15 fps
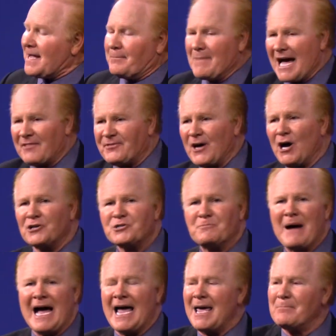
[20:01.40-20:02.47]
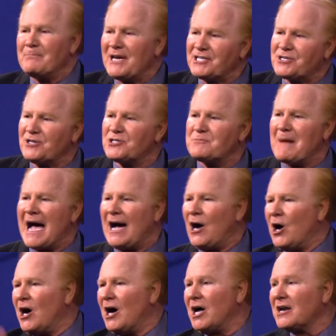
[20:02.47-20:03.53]
my thoughts, my ambitions, my
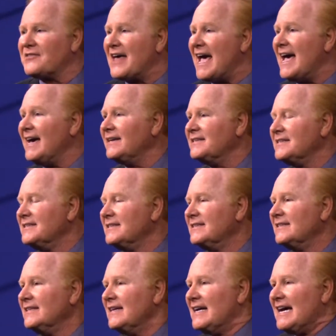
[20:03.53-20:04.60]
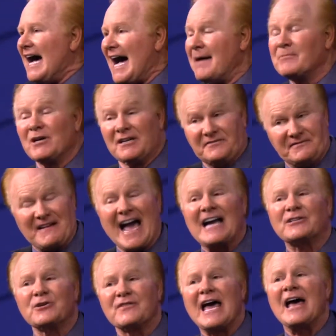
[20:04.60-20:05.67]
all of that, I'm going to
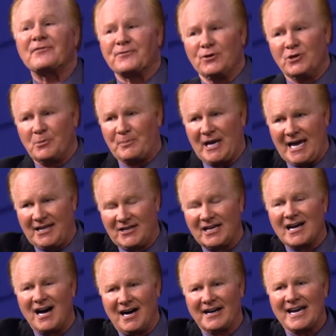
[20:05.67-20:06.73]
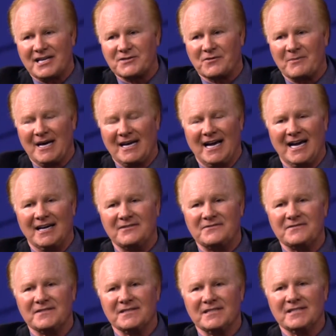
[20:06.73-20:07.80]
factor that through the plan that God has for my life.
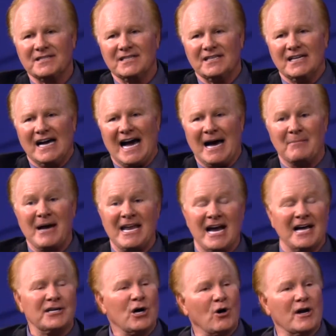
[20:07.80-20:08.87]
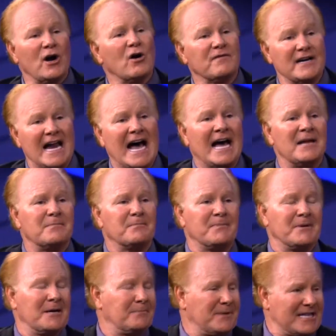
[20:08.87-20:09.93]
I may not know it overnight,
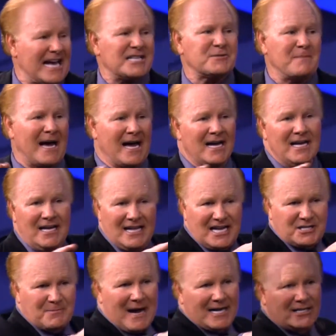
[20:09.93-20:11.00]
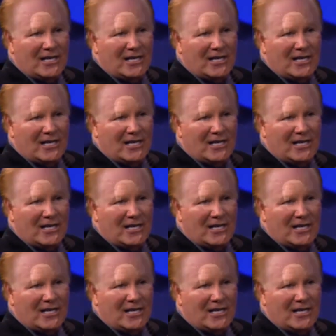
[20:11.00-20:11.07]
but that's my